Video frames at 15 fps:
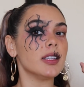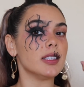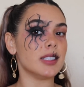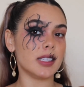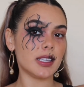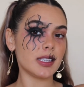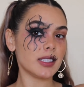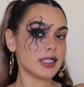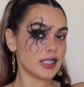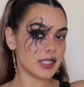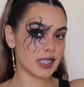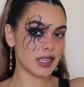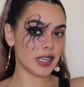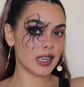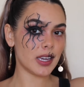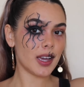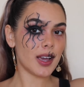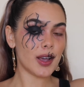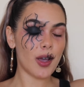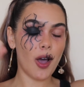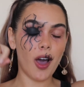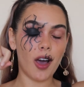DC
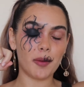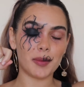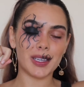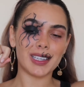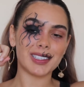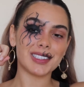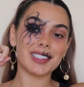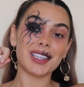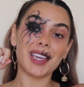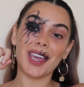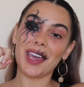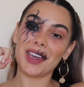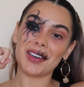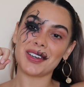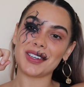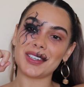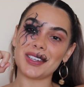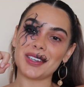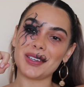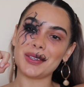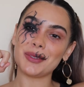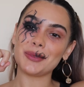Comics
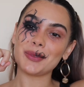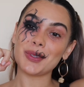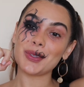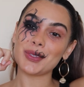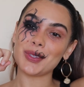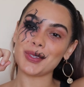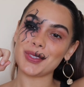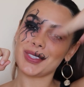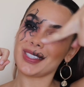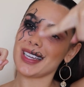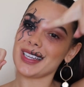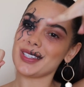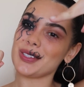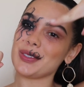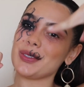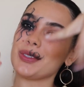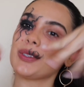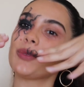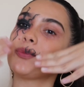character. So stay tuned.